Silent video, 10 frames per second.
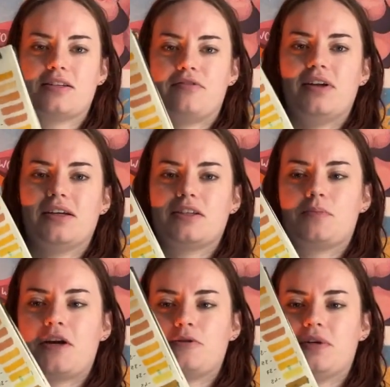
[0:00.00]
I feel like this
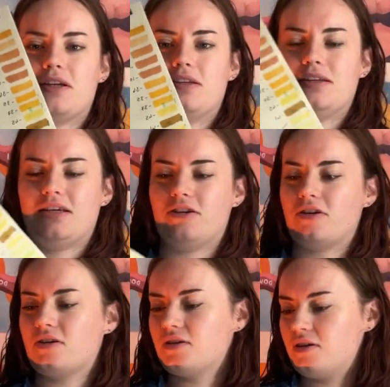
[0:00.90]
page would be
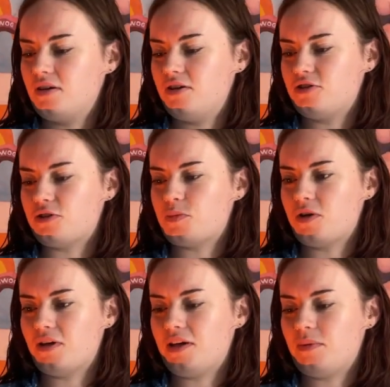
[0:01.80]
neater just
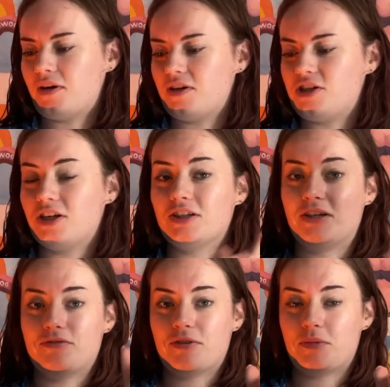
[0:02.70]
purely because you
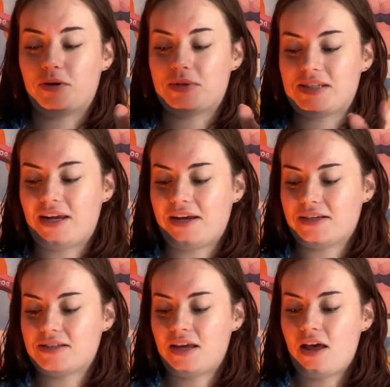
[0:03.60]
learn from your mistakes.